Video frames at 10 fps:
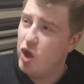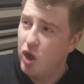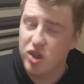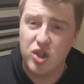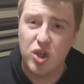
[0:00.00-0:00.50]

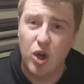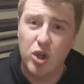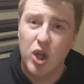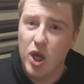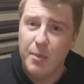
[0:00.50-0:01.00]
Not at
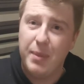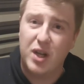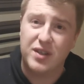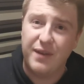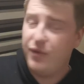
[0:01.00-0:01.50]
all.
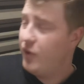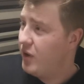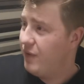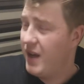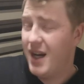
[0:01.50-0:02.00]
Because I have a
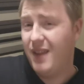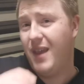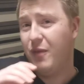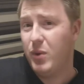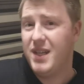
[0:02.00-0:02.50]
funny feeling
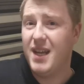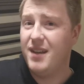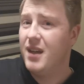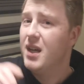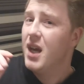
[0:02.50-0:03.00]
that if we did,
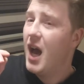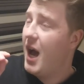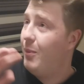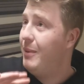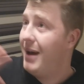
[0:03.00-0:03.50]

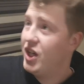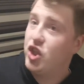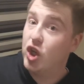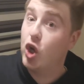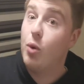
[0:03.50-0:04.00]
and we managed
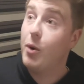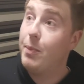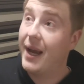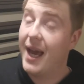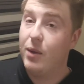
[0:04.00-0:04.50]
to come
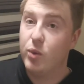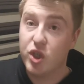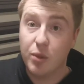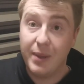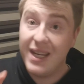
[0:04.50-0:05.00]
up again,
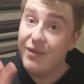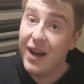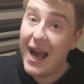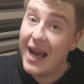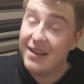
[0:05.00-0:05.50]
which will be even
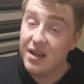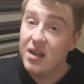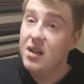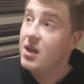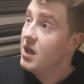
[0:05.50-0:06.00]
harder,
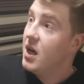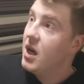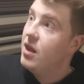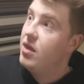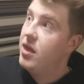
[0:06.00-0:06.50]

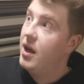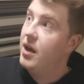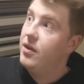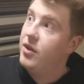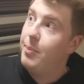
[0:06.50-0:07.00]

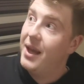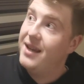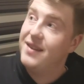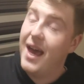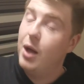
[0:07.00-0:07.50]
the
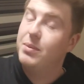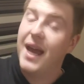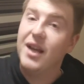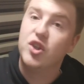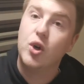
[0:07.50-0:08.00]
players that helped
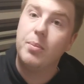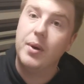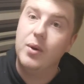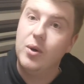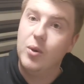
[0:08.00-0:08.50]
get us up
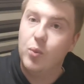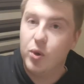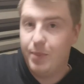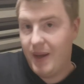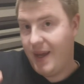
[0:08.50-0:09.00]

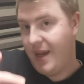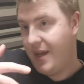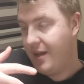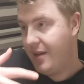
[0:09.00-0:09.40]
would be